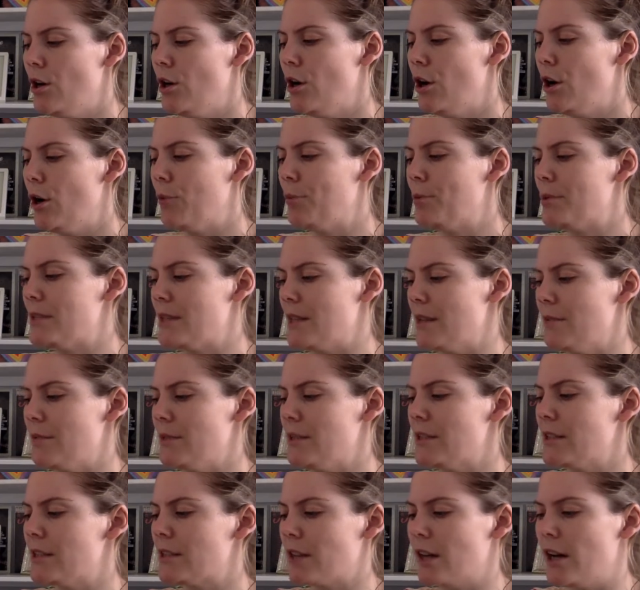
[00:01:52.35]
Opposite
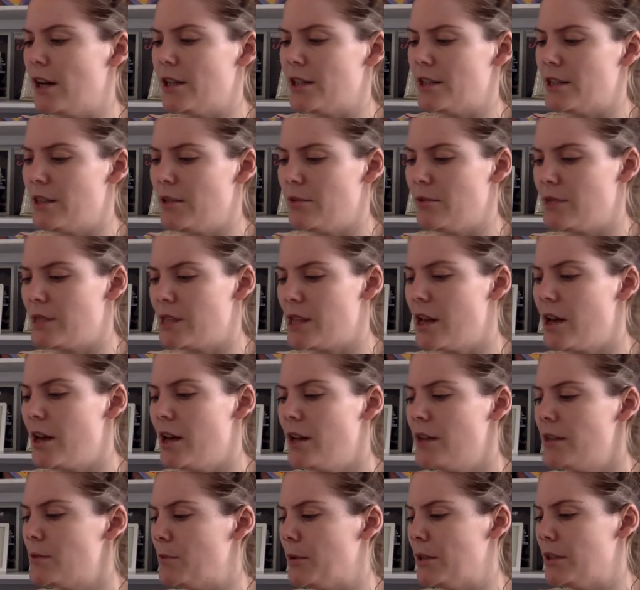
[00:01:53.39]
Mrs. Carter there was her
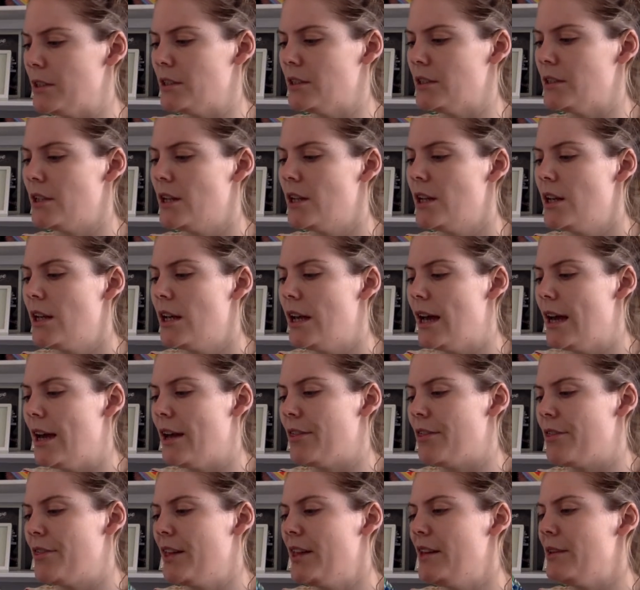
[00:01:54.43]
husband, a
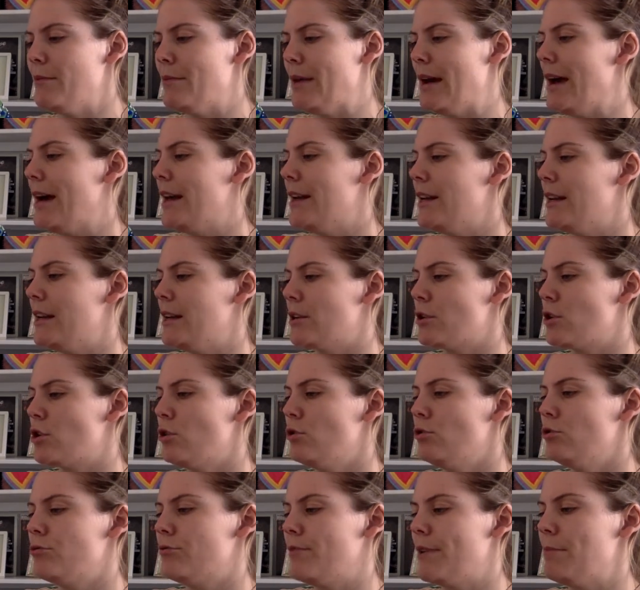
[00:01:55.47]
thin man in
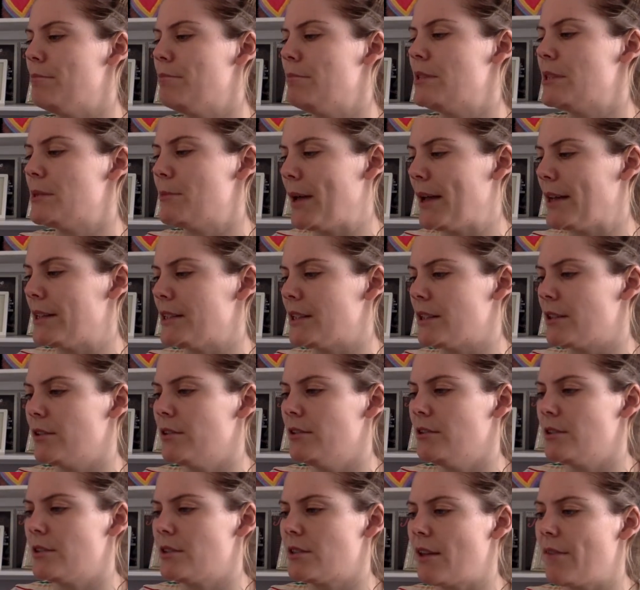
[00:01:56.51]
gold-rimmed
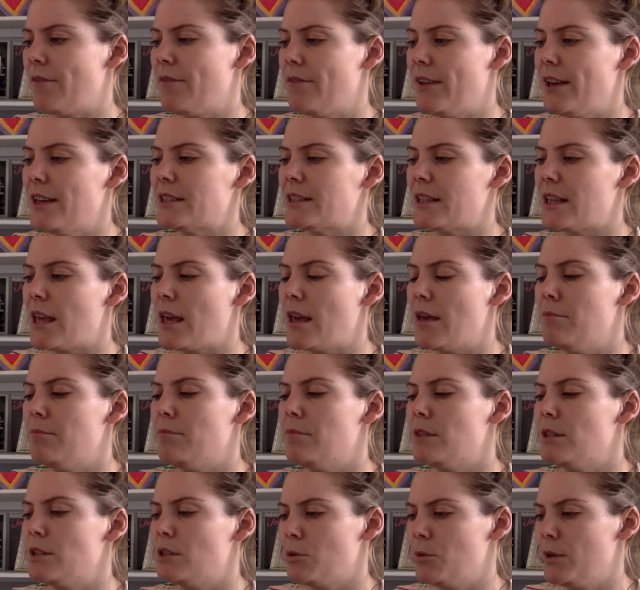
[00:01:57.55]
spectacles, and facing him
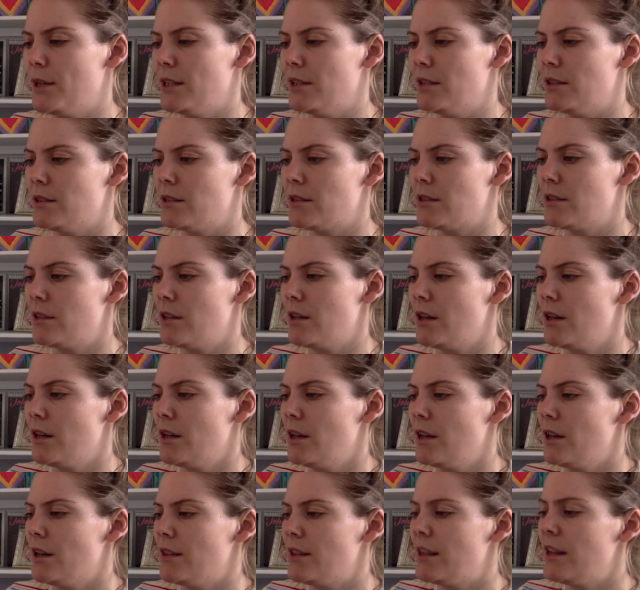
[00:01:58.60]
the twins.
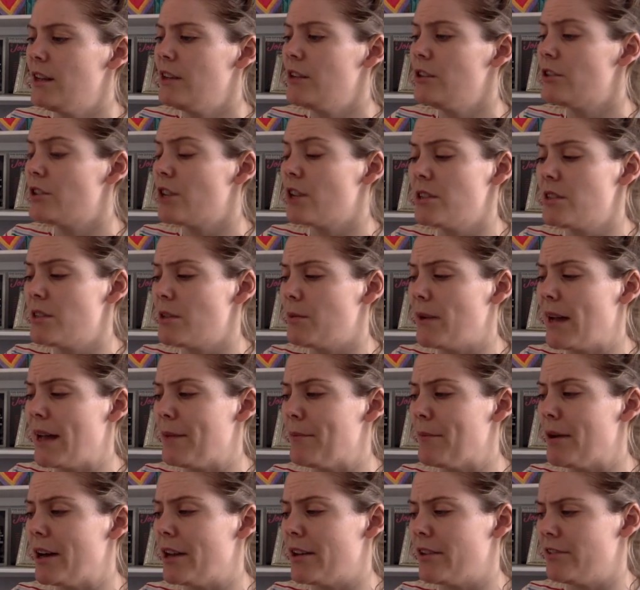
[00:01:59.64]
They looked just the way
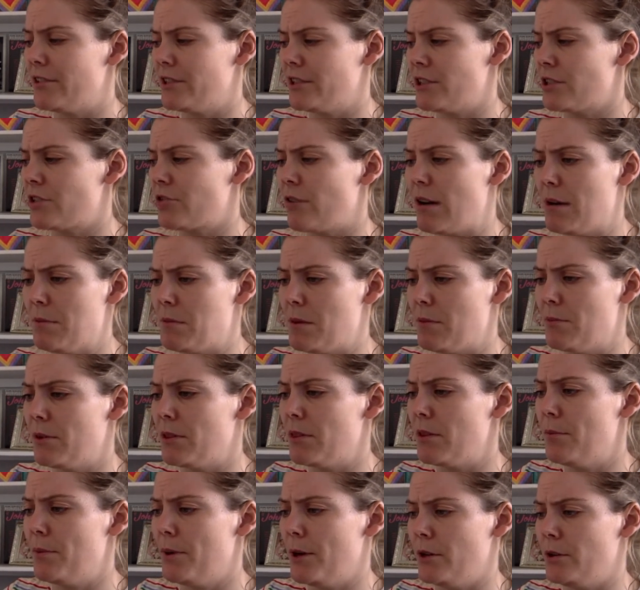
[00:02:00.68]
Maya had described them on
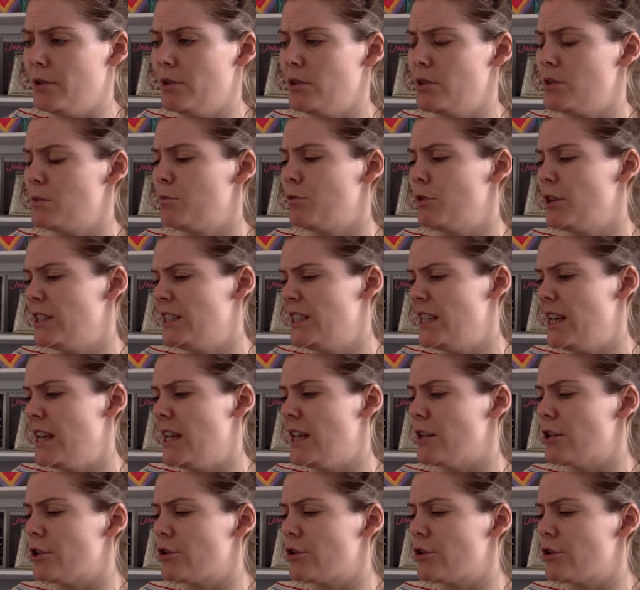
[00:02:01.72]
the boat, pretty and